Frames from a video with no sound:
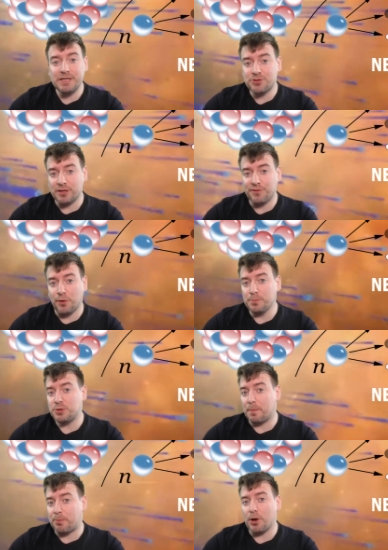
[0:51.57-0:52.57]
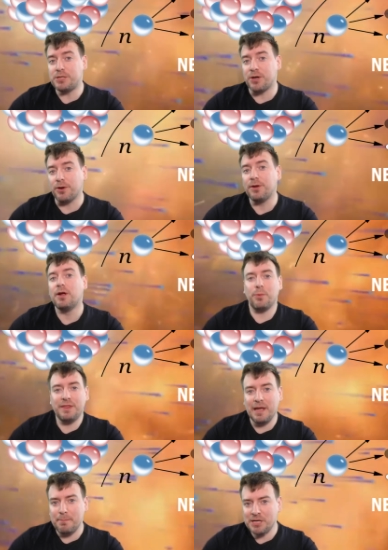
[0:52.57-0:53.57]
is transformed to a proton with
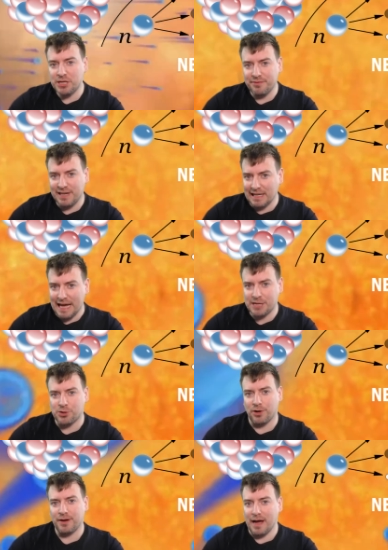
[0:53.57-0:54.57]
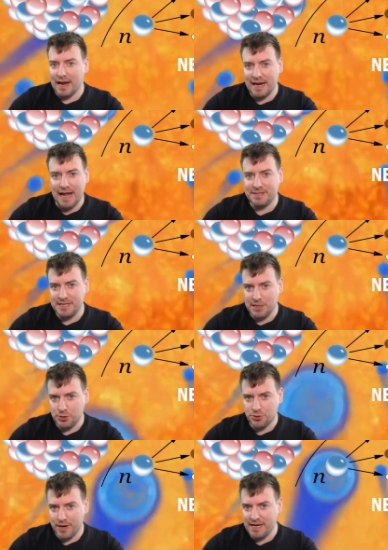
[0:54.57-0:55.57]
the emission of an electron and an
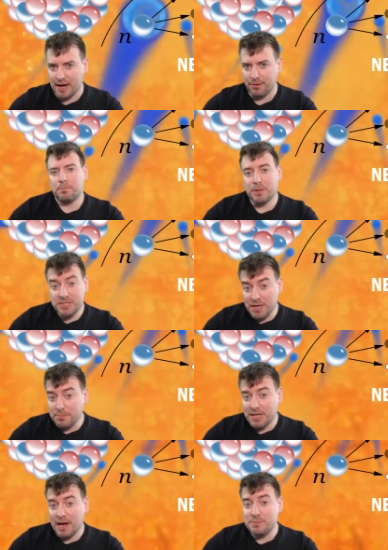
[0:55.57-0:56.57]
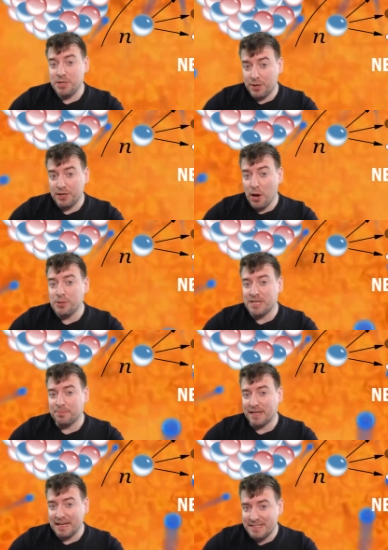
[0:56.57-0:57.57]
antineutrino. But sometimes you can know
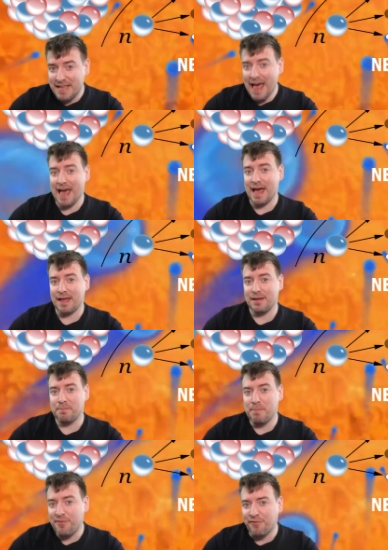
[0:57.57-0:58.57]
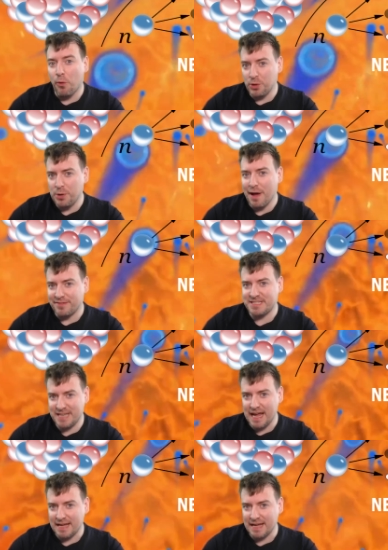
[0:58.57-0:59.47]
something is there before you ever see